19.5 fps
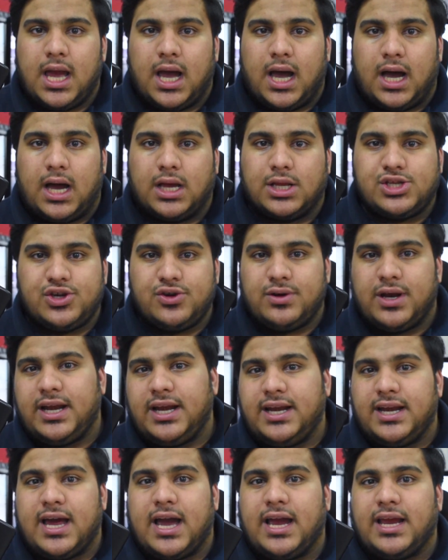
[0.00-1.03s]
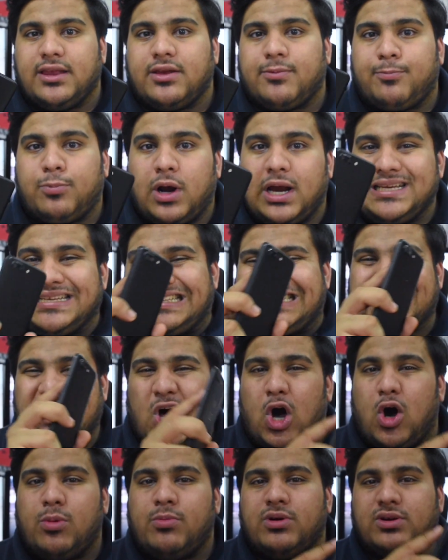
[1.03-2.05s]
$299, the price is
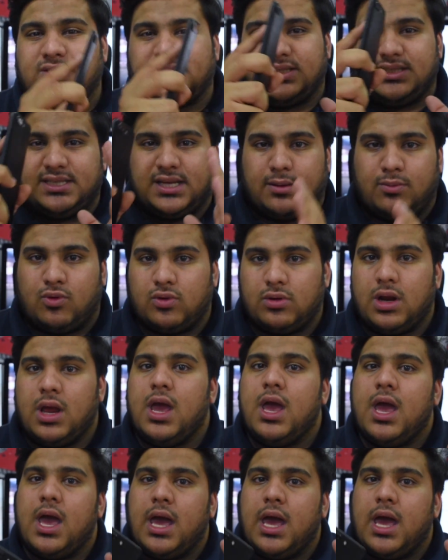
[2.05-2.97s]
almost doubled.